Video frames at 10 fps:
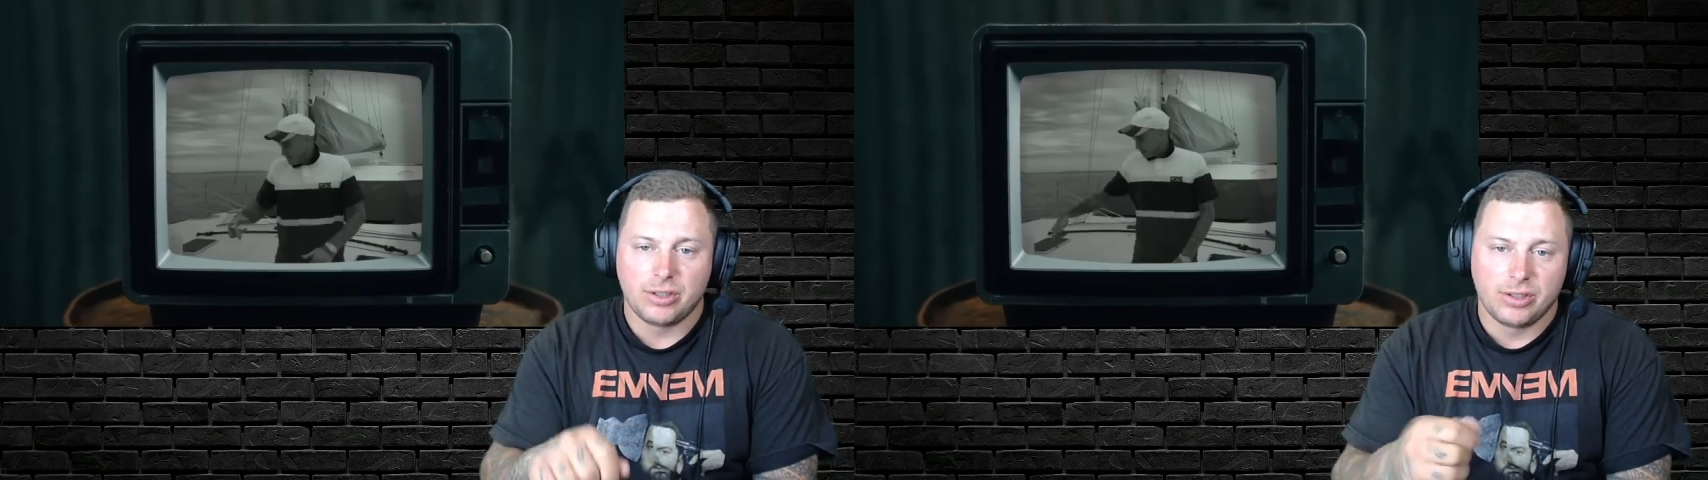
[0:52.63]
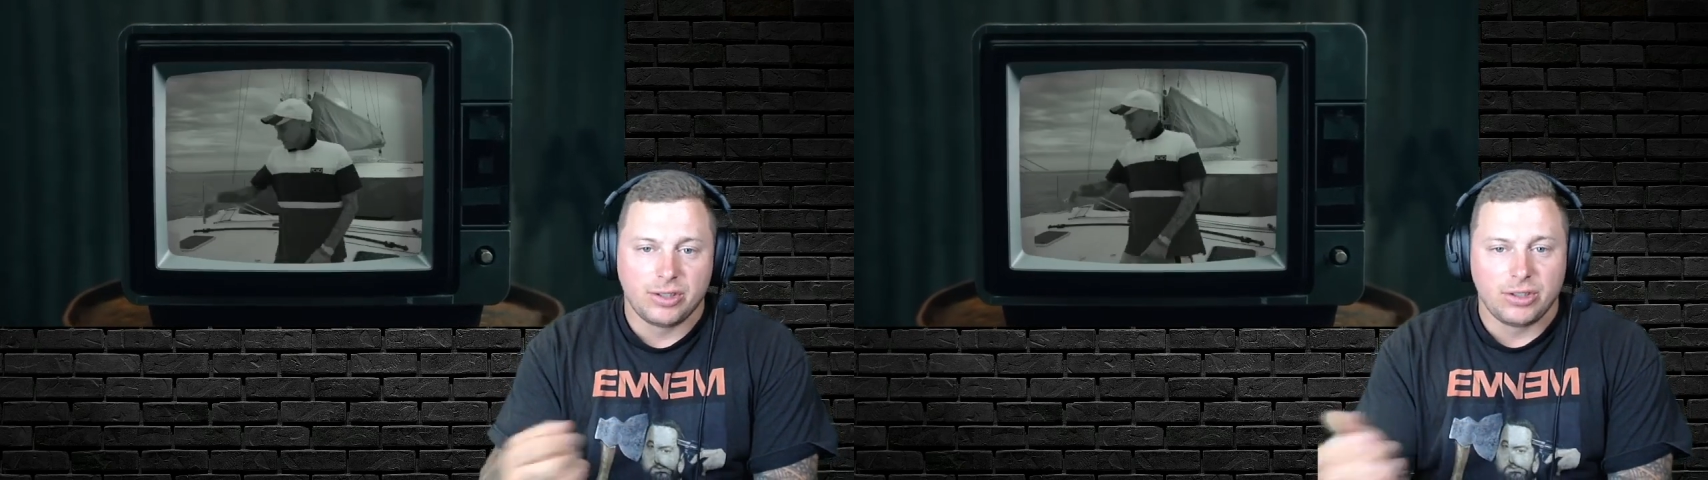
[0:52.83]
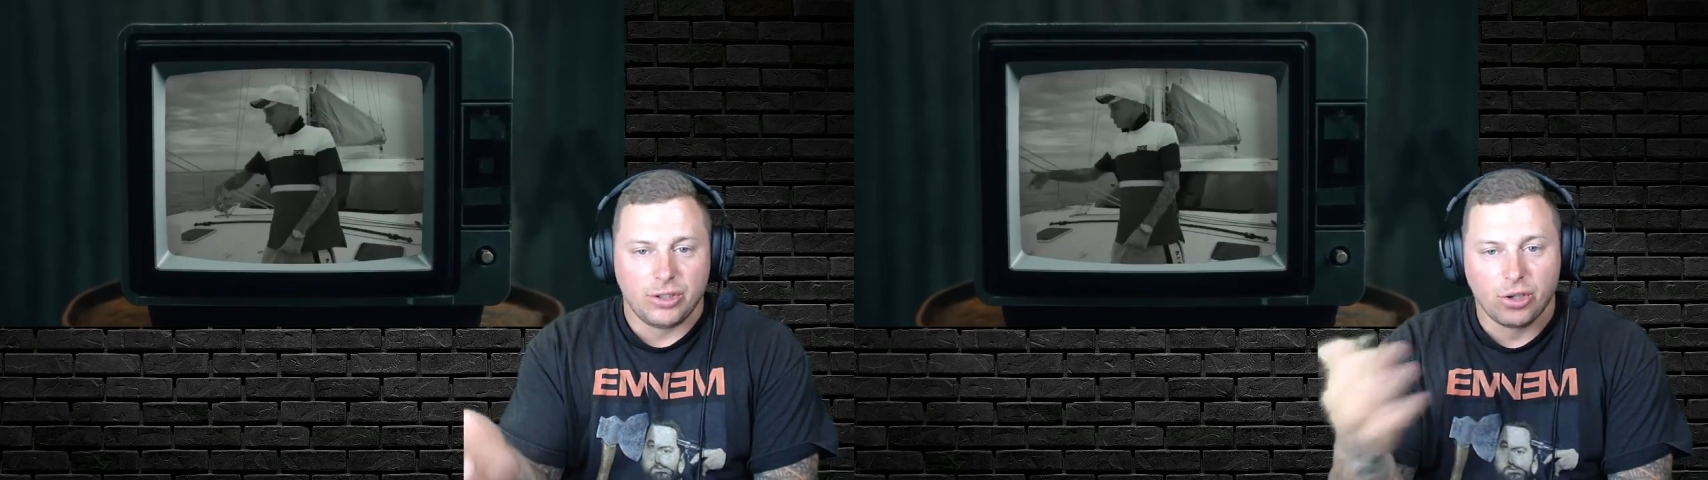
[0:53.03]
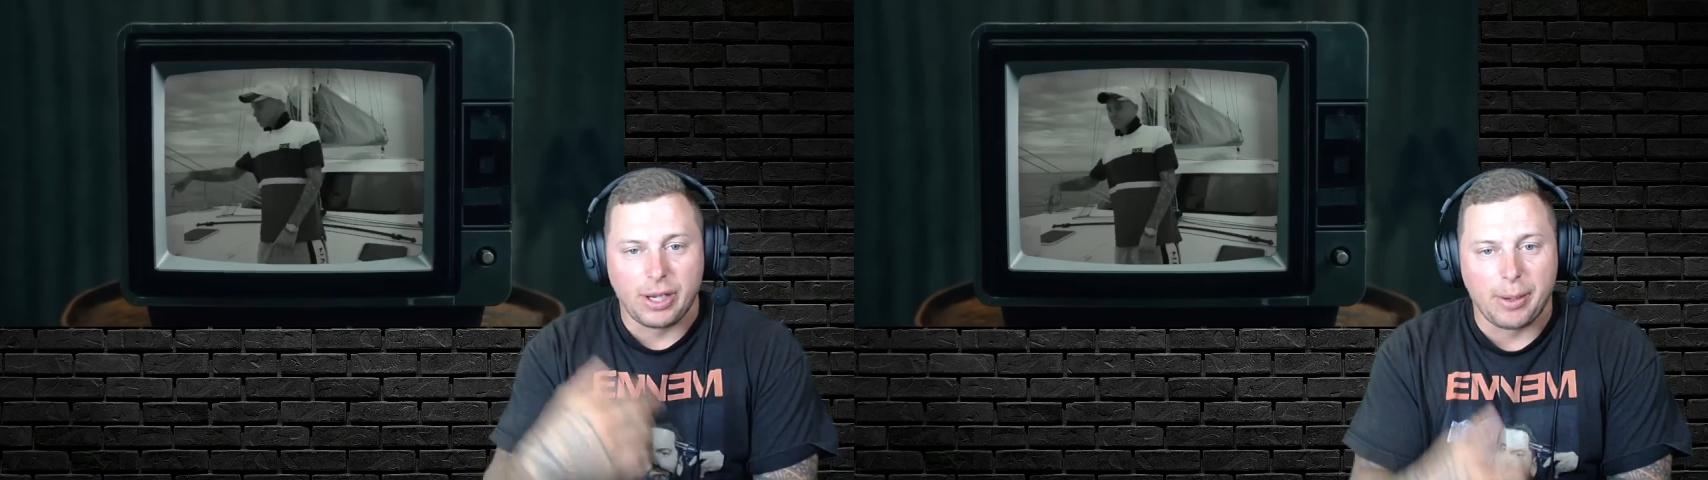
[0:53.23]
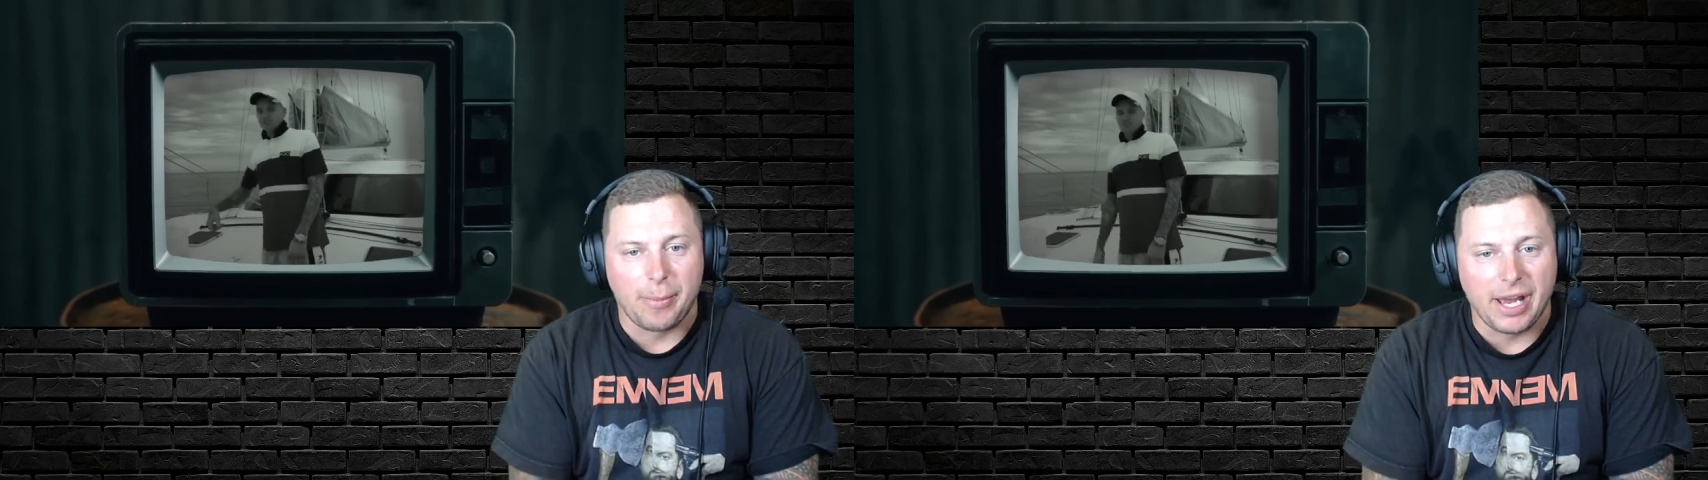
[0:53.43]
is
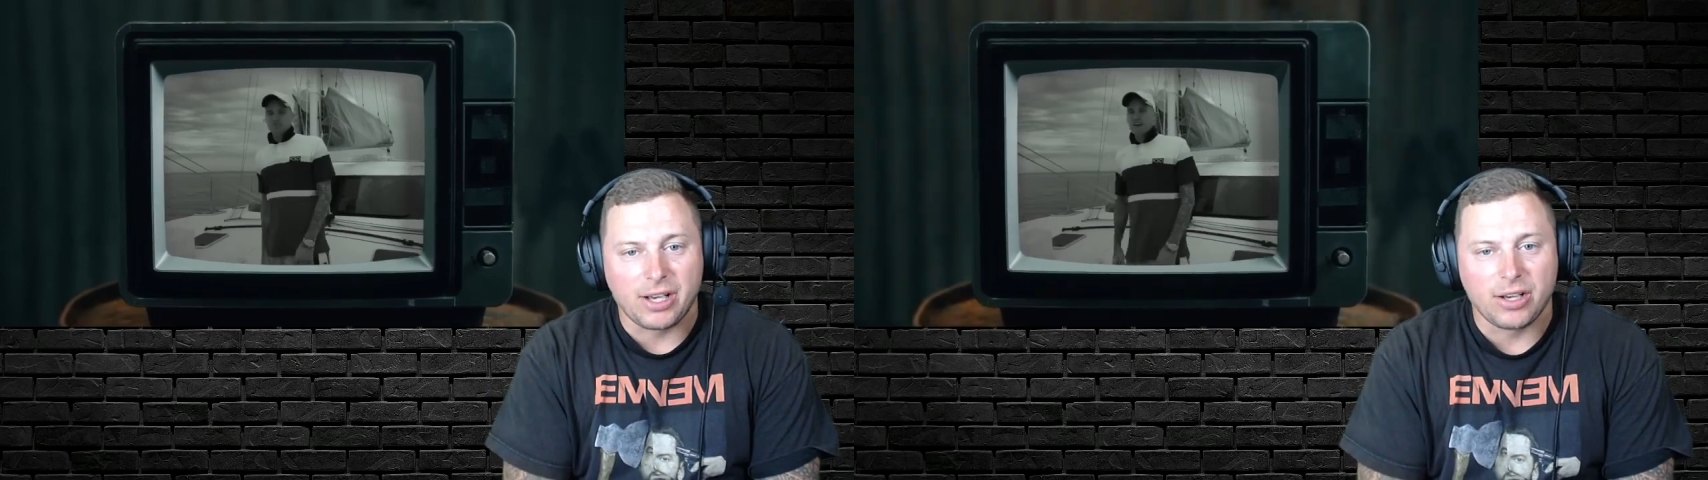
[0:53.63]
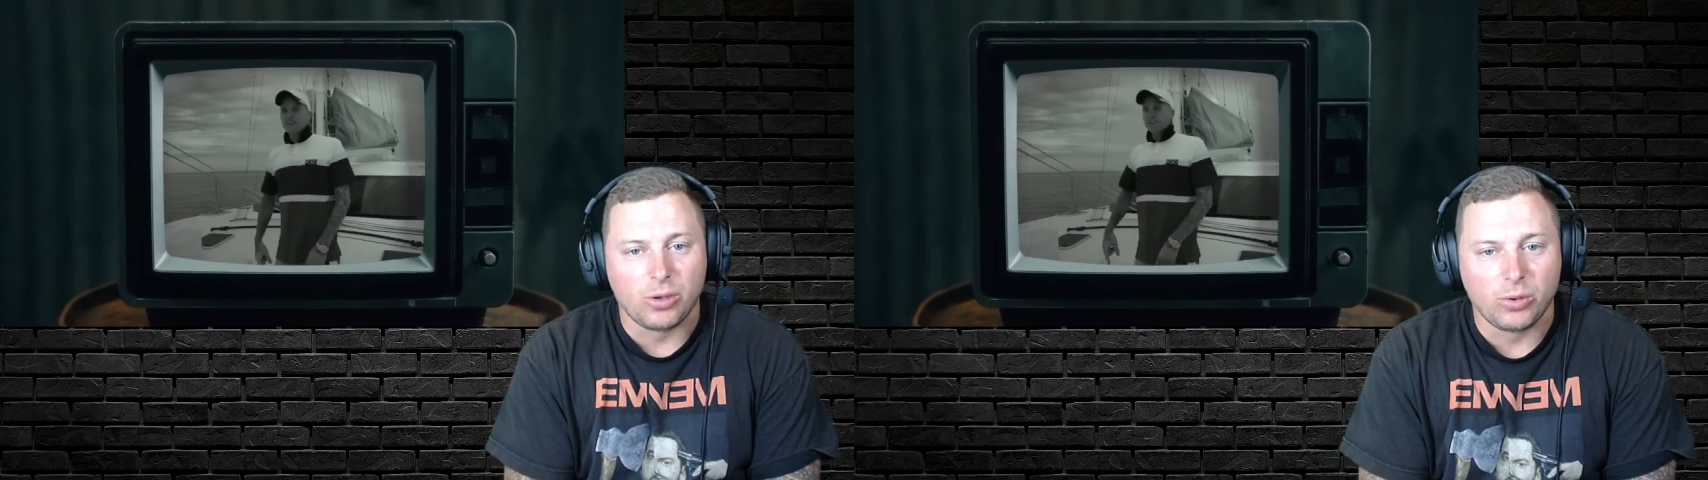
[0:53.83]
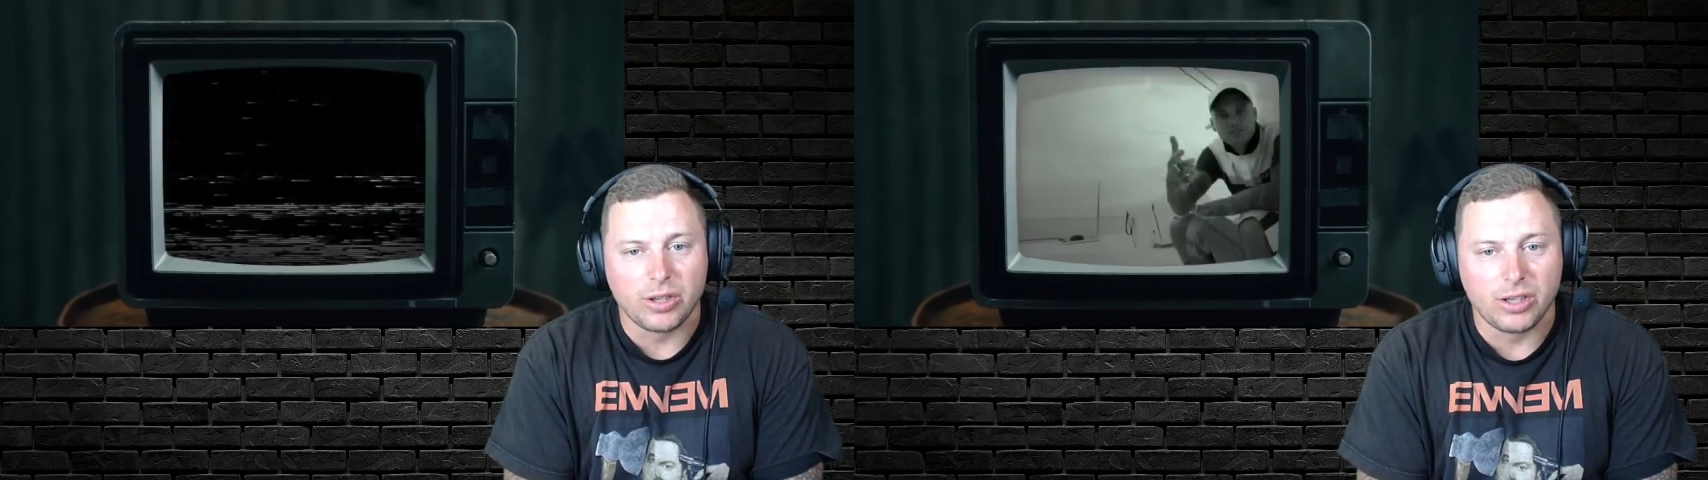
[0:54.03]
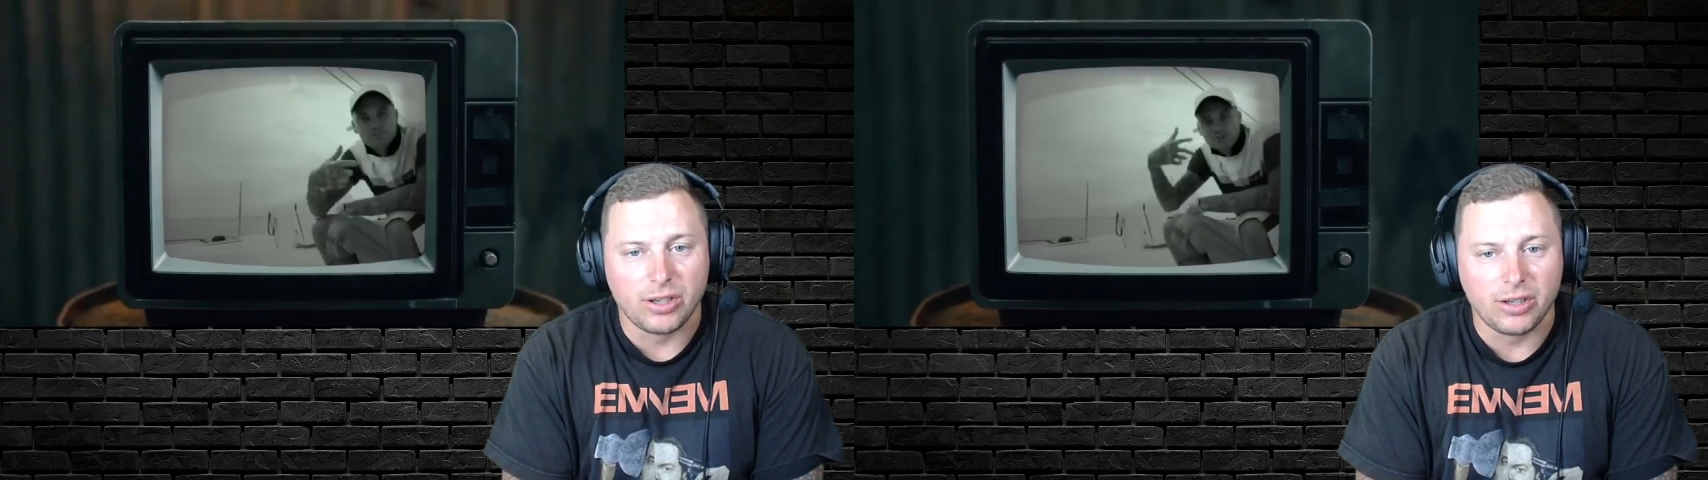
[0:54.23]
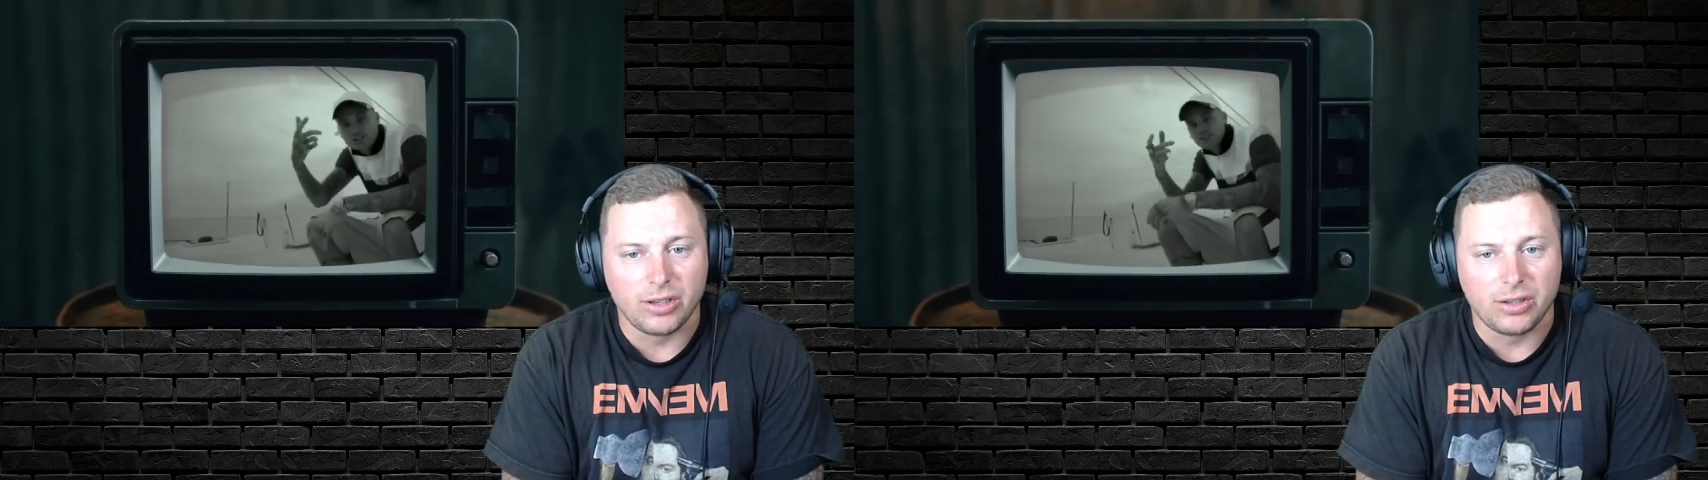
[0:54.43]
looking back at all
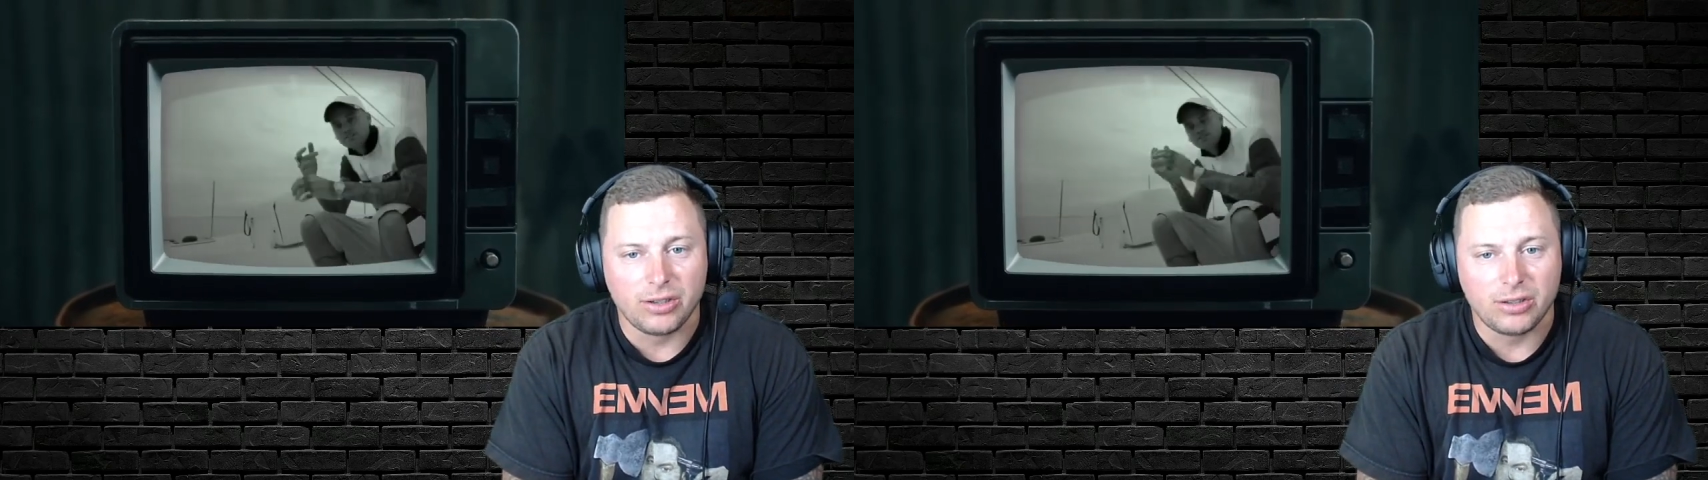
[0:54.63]
the